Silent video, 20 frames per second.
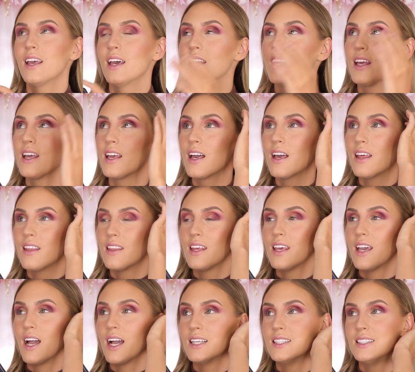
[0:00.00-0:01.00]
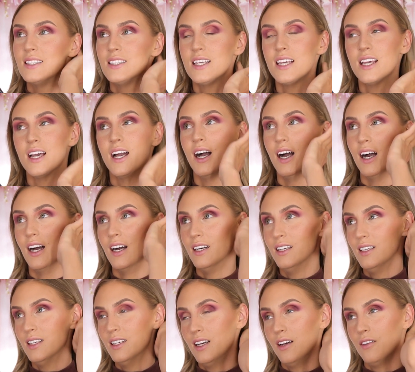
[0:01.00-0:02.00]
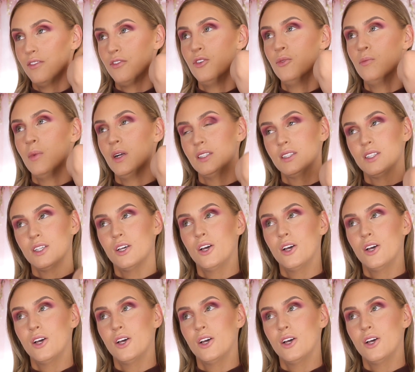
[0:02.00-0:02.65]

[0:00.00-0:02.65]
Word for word: getting the idea a few months